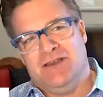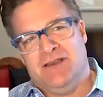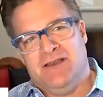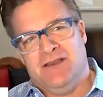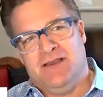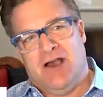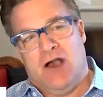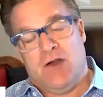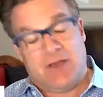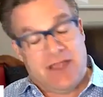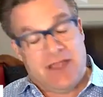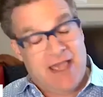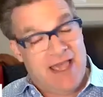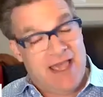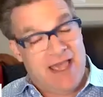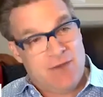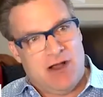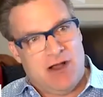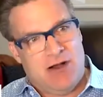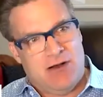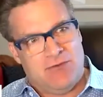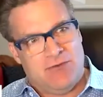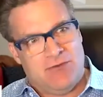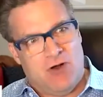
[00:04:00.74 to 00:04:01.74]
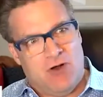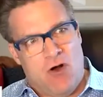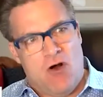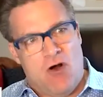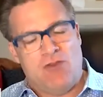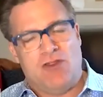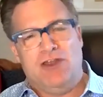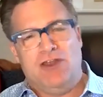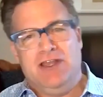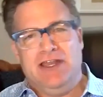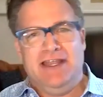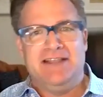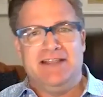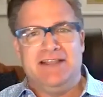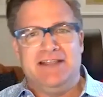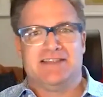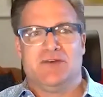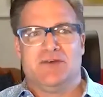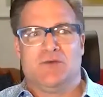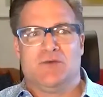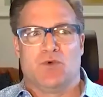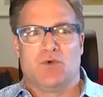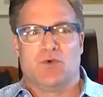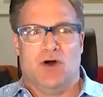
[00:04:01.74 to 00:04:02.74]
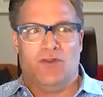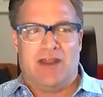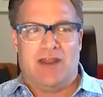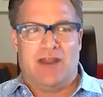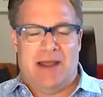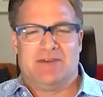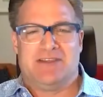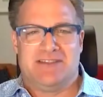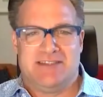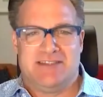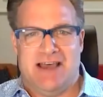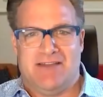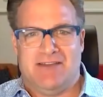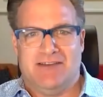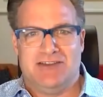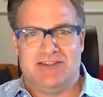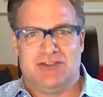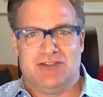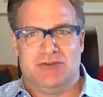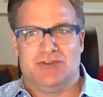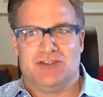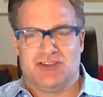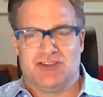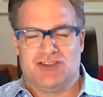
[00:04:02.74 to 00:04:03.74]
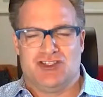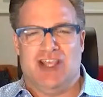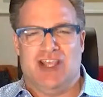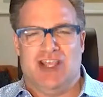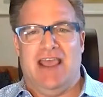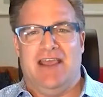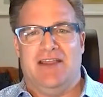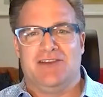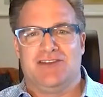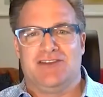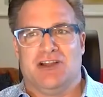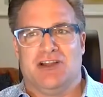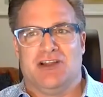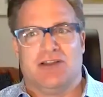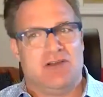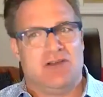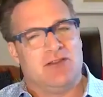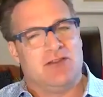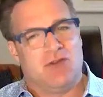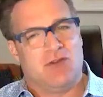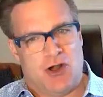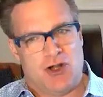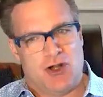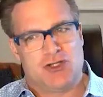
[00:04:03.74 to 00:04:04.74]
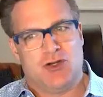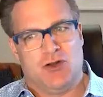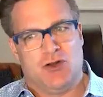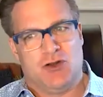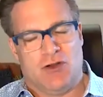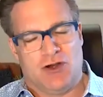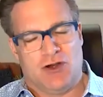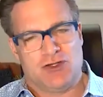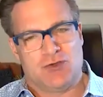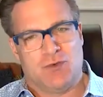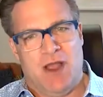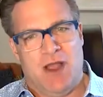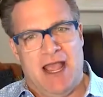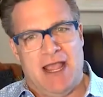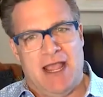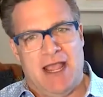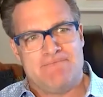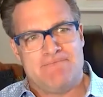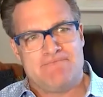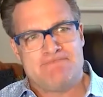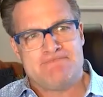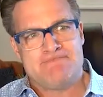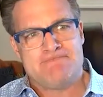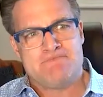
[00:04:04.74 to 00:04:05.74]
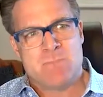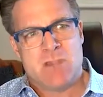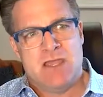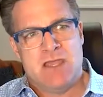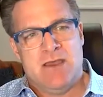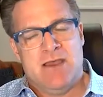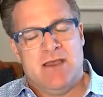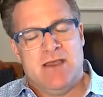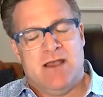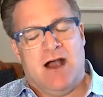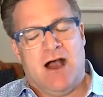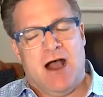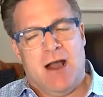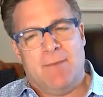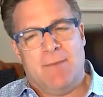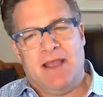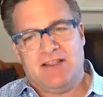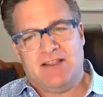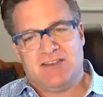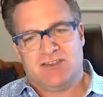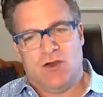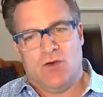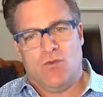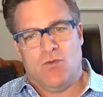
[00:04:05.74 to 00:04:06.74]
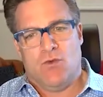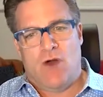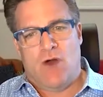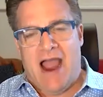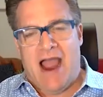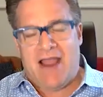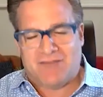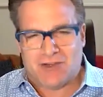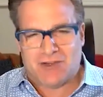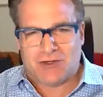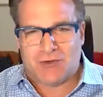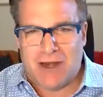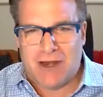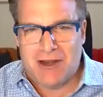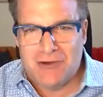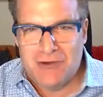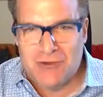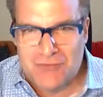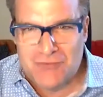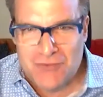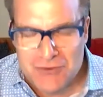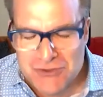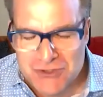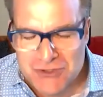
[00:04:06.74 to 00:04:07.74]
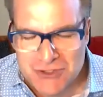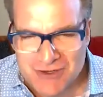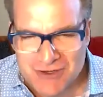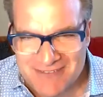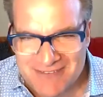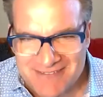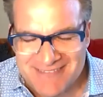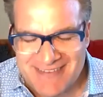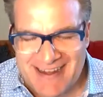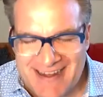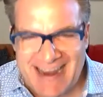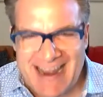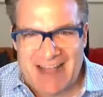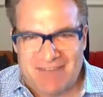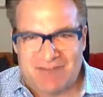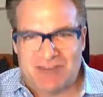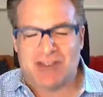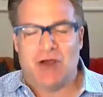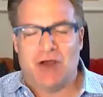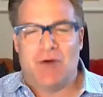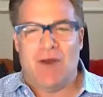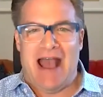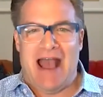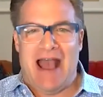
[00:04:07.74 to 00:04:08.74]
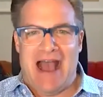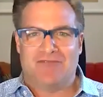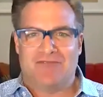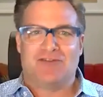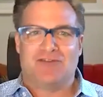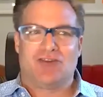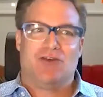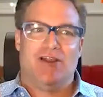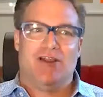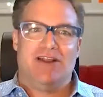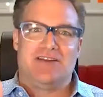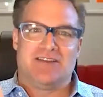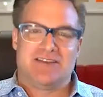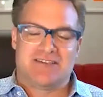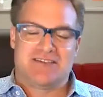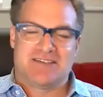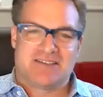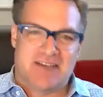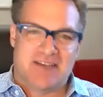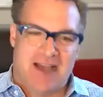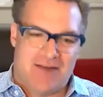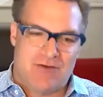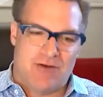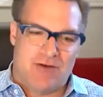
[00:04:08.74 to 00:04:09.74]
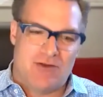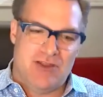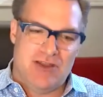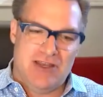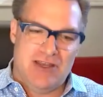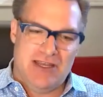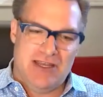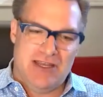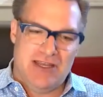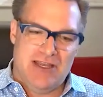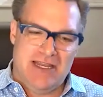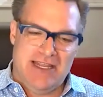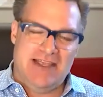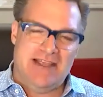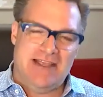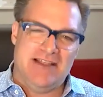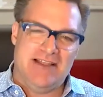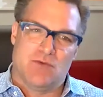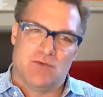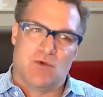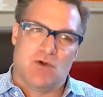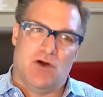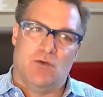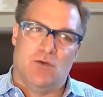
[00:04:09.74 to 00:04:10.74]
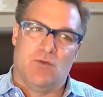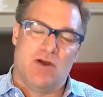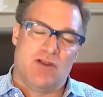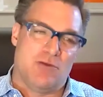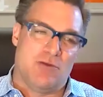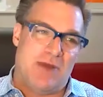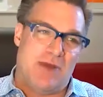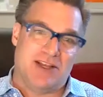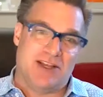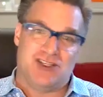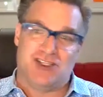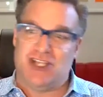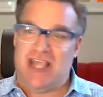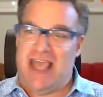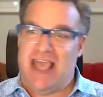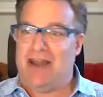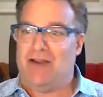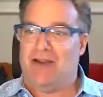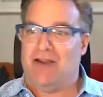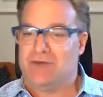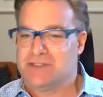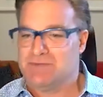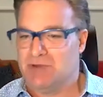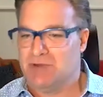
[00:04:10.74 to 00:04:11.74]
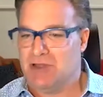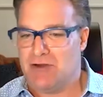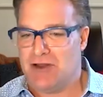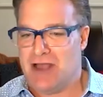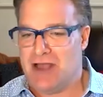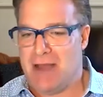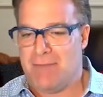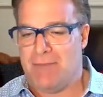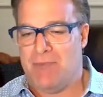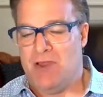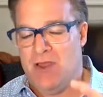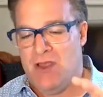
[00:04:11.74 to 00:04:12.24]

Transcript: okay, well, all the needs in the world that I was selling to just changed in a large, a large way. Um, and so I have to create a new future. I have to go after and discover the needs in the world, whether my channel was blown up